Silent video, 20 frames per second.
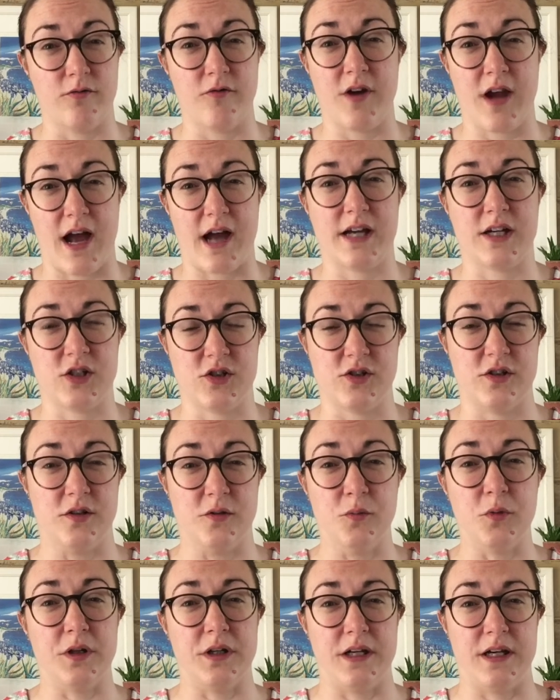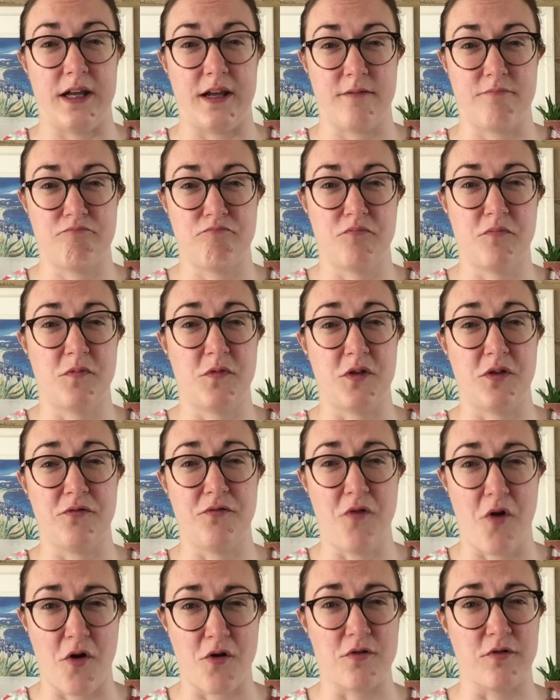reaction, wouldn't it? The
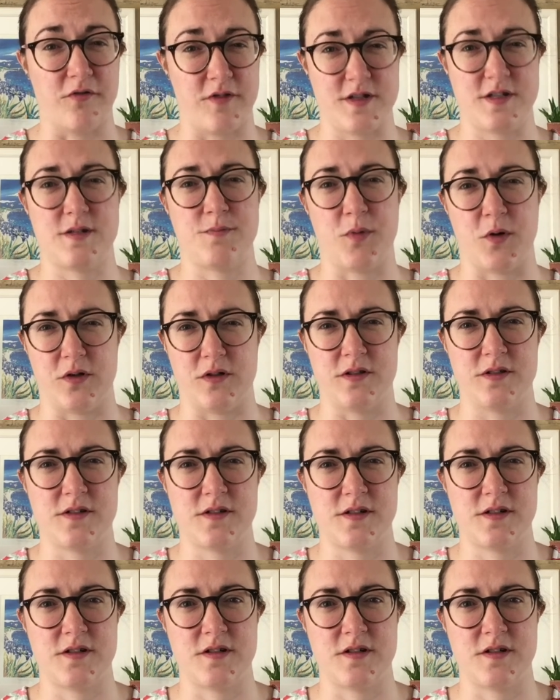wrong response